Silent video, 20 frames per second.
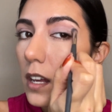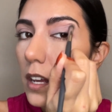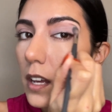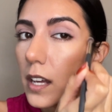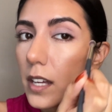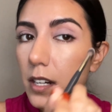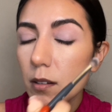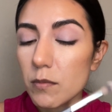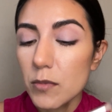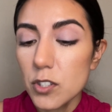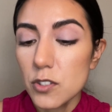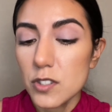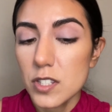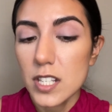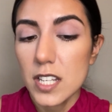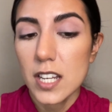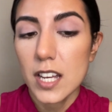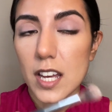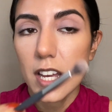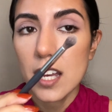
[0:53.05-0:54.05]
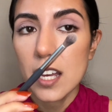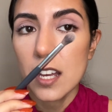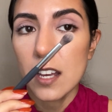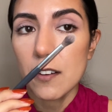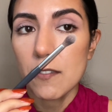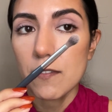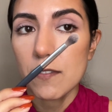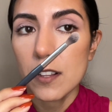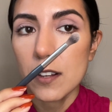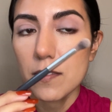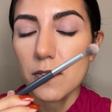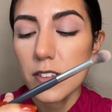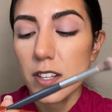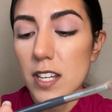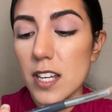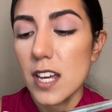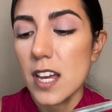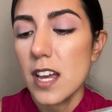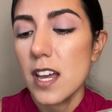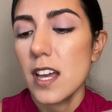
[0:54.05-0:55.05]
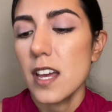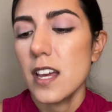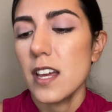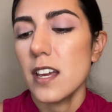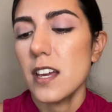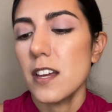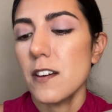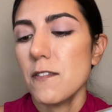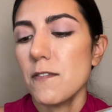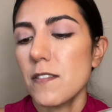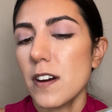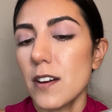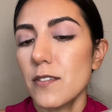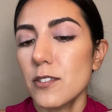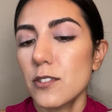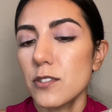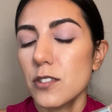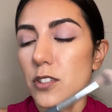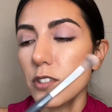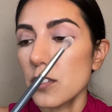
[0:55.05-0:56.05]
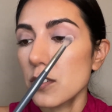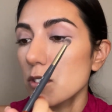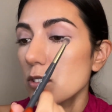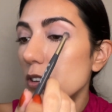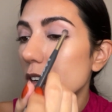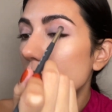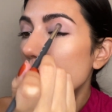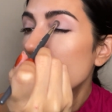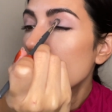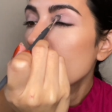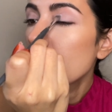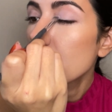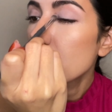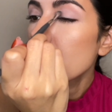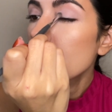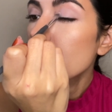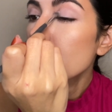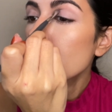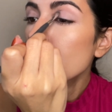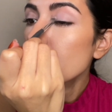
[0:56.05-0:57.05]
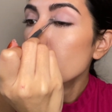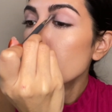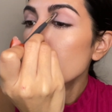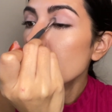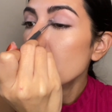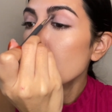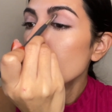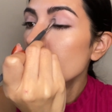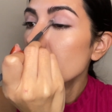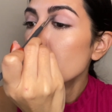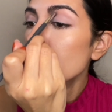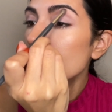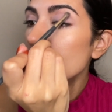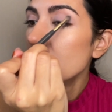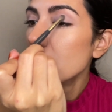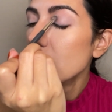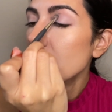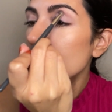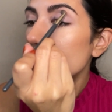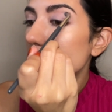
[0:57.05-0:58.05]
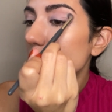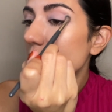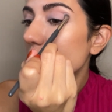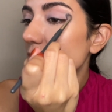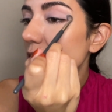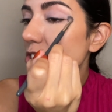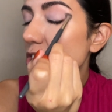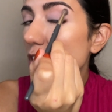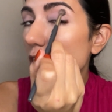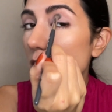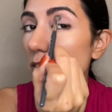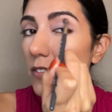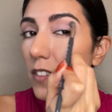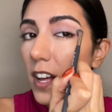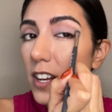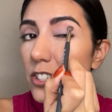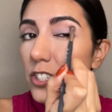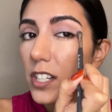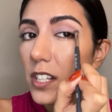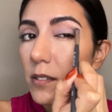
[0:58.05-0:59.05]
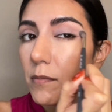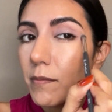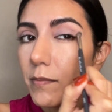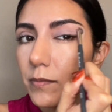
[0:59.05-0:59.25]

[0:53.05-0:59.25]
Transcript: And I'm using a fluffy A502 from BK Beauty and Angie Hot and Flashy.